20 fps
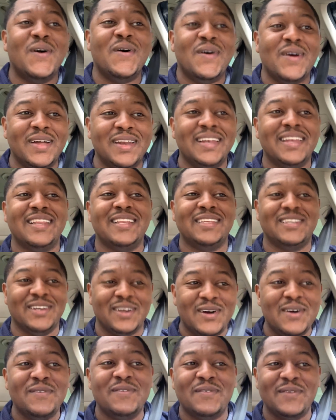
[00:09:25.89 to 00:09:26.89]
on in the
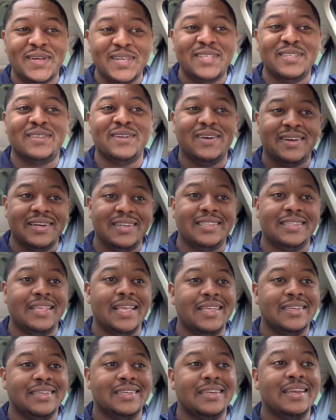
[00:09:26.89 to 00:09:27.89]
Jehovah Witness
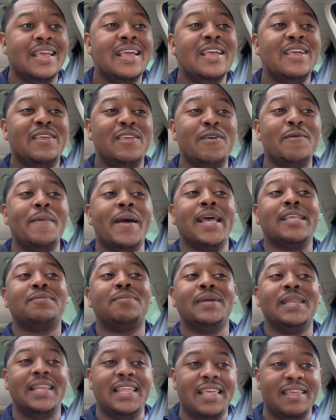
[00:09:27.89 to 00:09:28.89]
organization. You
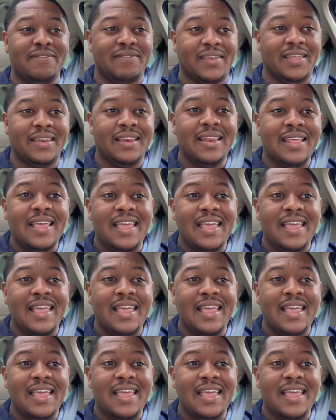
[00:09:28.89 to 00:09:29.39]
best believe it.